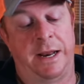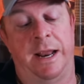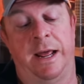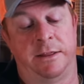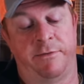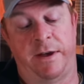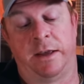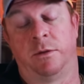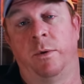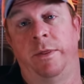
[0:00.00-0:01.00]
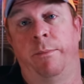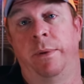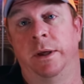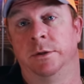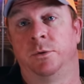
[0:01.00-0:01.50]
I like the fact the way the
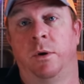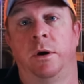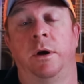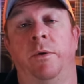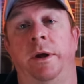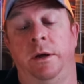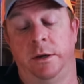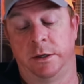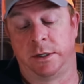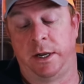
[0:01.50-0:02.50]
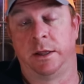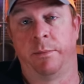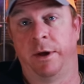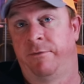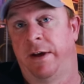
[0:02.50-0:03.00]
buttons work on it. You just click
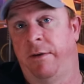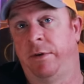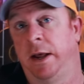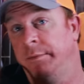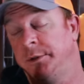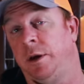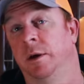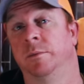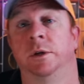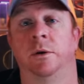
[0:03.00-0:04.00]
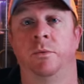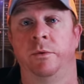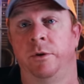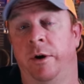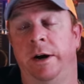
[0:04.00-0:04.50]
the button five times, it comes
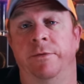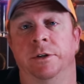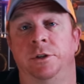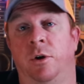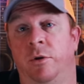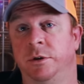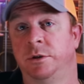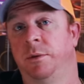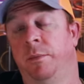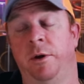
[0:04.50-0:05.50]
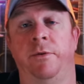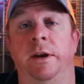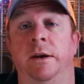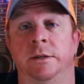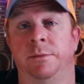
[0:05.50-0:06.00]
on green if it's charged, blue if
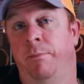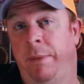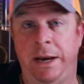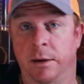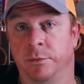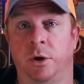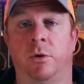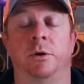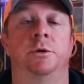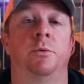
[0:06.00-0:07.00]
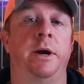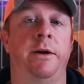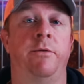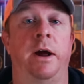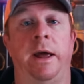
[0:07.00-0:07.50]
it's medium charge or
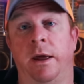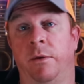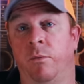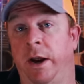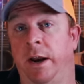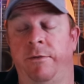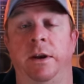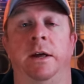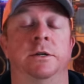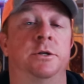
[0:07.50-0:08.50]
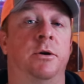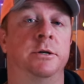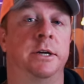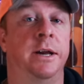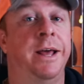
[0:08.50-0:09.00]
whatever, and red if it needs
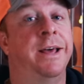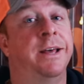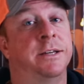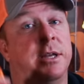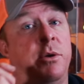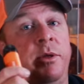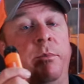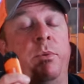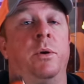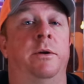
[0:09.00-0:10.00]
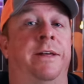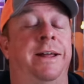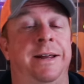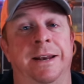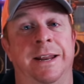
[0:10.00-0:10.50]
charging. So the important
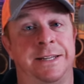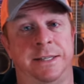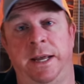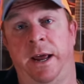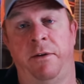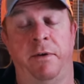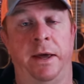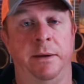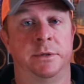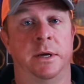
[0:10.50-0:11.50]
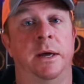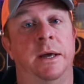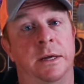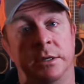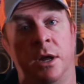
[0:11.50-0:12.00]
thing, let's see how it vapes.
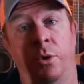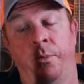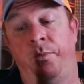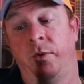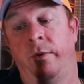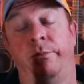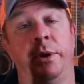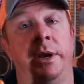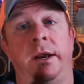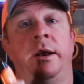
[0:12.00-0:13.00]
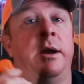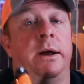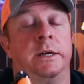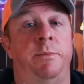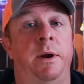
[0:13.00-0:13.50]
So we put it in
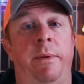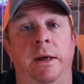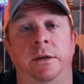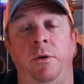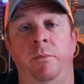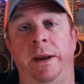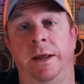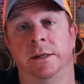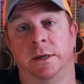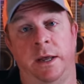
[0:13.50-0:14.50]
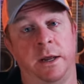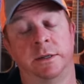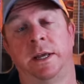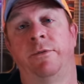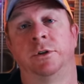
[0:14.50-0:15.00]
there, it's been about two minutes. It
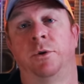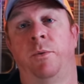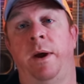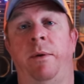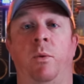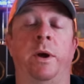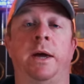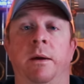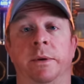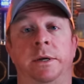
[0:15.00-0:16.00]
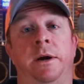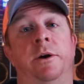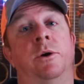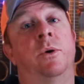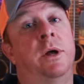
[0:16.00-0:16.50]
does have a ceramic wicking
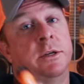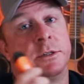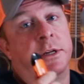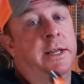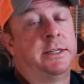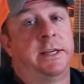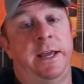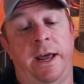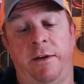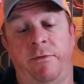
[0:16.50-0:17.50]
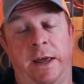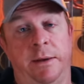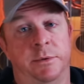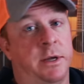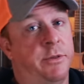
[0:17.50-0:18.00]
material, so let's see how it
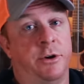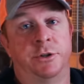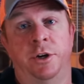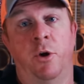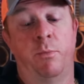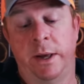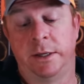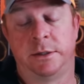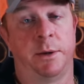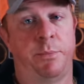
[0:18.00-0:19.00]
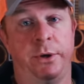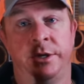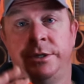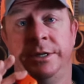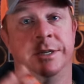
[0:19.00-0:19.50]
vapes. There's no buttons to
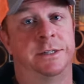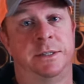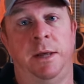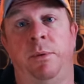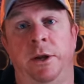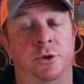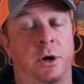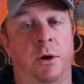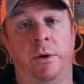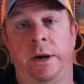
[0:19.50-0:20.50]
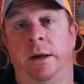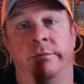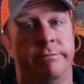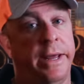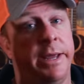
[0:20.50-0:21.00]
push, you just simply draw on it
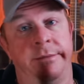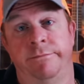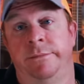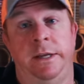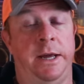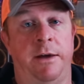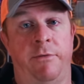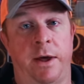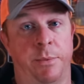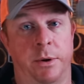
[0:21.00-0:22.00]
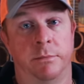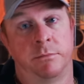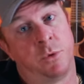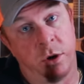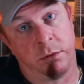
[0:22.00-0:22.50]
and you get vapor,
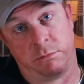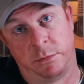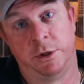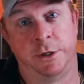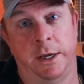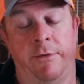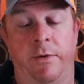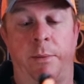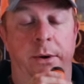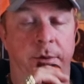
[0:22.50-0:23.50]
or you should get vapor.